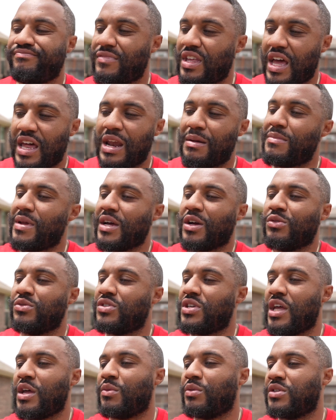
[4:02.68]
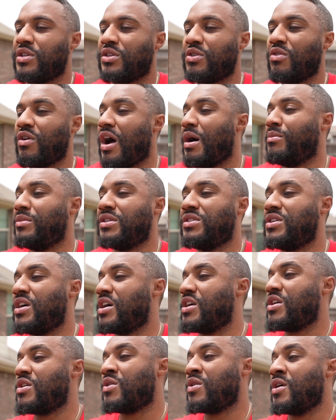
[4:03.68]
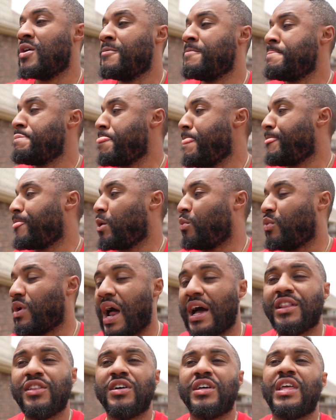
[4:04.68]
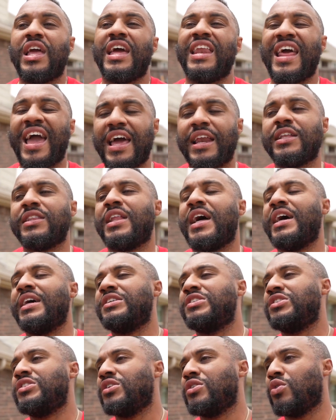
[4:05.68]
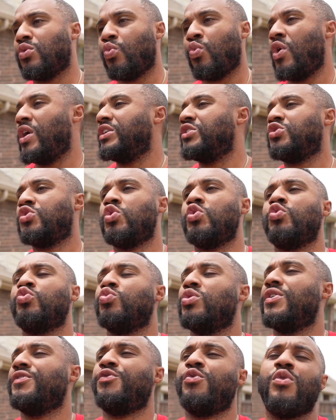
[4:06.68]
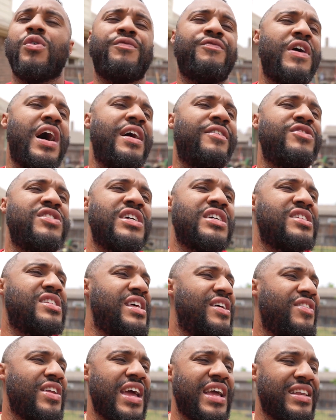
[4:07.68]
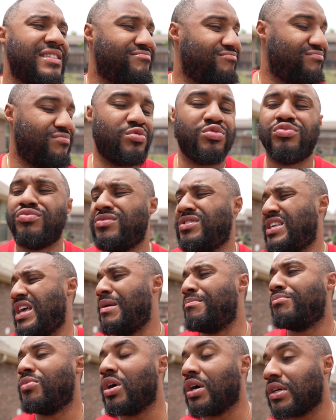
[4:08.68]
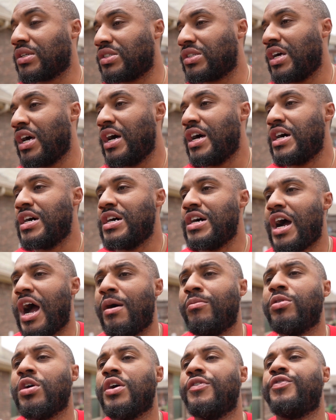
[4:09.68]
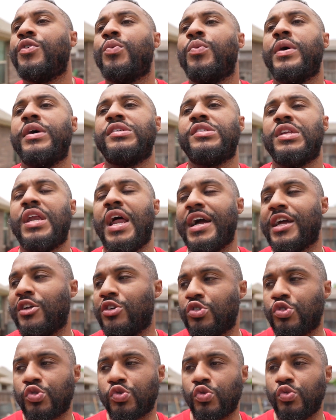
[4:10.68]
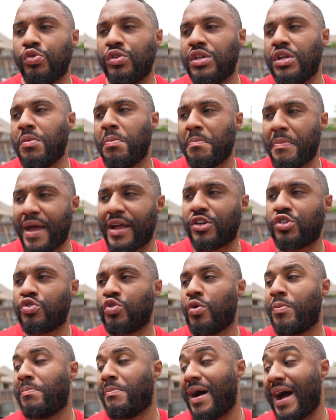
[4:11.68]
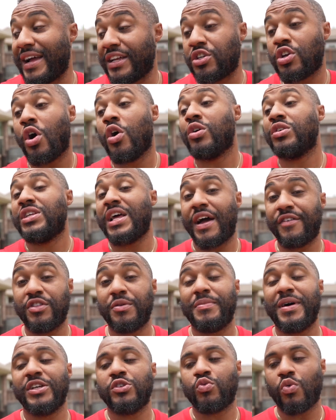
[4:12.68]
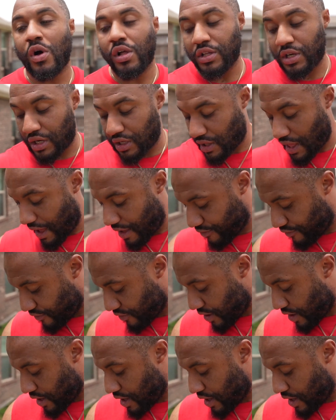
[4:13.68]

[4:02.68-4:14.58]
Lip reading: And I'm not gonna tell you what to do. I'm gonna tell you, when I look and analyze 1, 2, 3, 4, 5, 6, 7, 8, 10 books, I'm looking for ways that I can truly make sure my dogs have the best quality of life.